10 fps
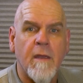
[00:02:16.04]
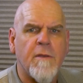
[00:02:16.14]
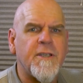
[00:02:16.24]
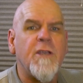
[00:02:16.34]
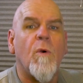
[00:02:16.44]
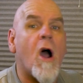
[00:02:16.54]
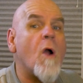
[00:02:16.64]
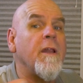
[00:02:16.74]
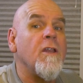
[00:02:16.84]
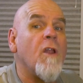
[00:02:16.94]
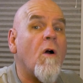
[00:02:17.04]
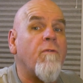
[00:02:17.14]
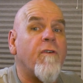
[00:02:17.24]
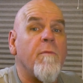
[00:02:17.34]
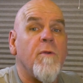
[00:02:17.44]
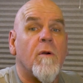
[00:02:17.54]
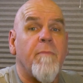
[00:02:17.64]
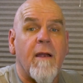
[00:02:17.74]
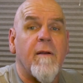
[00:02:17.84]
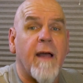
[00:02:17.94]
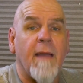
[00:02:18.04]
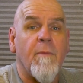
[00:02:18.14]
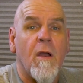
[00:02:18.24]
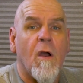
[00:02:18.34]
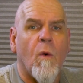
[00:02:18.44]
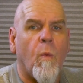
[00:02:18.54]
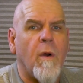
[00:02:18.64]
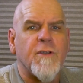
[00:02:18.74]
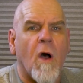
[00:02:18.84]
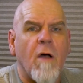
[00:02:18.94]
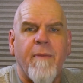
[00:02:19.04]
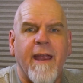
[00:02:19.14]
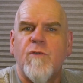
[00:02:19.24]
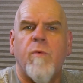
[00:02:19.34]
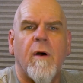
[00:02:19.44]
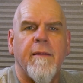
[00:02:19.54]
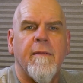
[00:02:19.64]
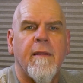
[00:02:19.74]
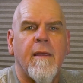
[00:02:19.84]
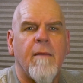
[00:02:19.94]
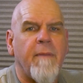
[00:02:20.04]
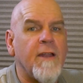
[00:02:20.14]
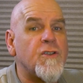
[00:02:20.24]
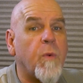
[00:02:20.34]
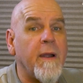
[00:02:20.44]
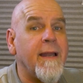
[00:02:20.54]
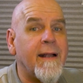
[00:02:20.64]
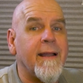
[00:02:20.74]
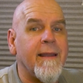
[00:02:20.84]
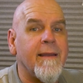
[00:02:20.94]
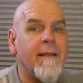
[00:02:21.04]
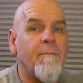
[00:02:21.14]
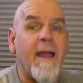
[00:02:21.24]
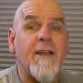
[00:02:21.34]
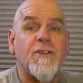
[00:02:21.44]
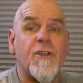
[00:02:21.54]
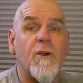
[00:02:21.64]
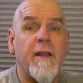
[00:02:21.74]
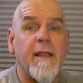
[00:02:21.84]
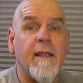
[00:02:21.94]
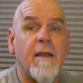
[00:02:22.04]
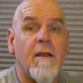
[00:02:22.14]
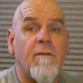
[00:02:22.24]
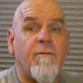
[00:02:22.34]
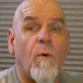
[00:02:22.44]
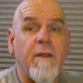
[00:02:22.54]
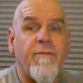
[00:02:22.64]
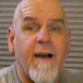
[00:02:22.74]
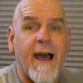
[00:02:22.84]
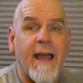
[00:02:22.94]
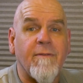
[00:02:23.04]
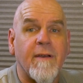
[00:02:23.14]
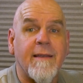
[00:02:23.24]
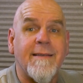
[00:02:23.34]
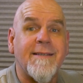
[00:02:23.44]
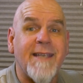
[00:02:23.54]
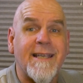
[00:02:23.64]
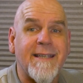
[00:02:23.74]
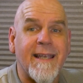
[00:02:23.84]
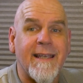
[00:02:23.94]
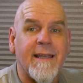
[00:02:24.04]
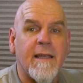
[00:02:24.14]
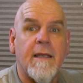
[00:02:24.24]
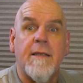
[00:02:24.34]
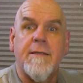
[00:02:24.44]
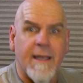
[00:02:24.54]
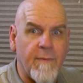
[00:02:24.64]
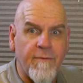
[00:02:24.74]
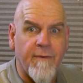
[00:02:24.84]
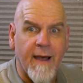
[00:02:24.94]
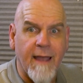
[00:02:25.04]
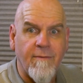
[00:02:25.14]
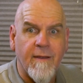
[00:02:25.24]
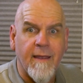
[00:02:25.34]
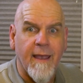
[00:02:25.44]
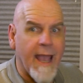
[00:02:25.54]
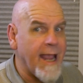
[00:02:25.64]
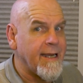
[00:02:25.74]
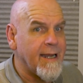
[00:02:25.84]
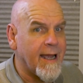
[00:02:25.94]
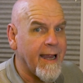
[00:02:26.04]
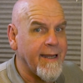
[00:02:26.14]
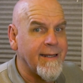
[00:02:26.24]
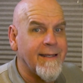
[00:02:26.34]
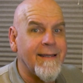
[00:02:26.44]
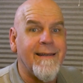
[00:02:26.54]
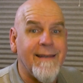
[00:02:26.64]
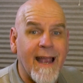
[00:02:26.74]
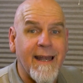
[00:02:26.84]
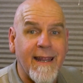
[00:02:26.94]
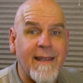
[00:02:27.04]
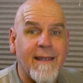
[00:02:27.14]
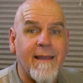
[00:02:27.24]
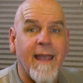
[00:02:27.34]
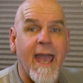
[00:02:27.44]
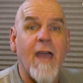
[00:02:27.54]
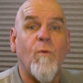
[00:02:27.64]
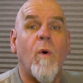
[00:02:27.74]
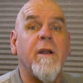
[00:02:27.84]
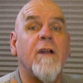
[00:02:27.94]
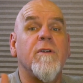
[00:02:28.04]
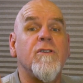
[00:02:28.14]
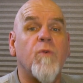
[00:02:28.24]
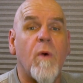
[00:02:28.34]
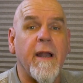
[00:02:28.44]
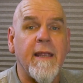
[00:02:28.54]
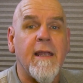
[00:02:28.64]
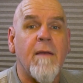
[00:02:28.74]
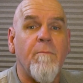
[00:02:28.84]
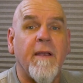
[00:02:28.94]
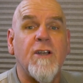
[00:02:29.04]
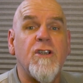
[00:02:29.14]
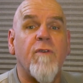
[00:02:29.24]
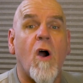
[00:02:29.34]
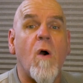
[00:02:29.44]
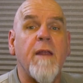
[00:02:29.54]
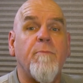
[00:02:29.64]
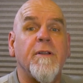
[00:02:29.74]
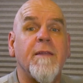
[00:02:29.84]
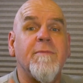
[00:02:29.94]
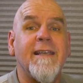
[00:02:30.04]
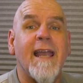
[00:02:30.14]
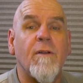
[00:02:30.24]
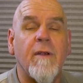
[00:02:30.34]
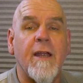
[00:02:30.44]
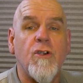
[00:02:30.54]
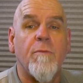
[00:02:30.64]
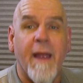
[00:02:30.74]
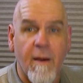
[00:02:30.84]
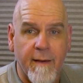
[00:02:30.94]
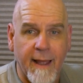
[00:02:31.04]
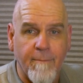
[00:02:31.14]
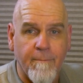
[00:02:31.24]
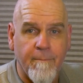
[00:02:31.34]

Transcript: So you already know from your paradigm what's on page 1, page 29, page 30, 45, 60, 75, 89, 90, and 120, because you've already put them together in your paradigm.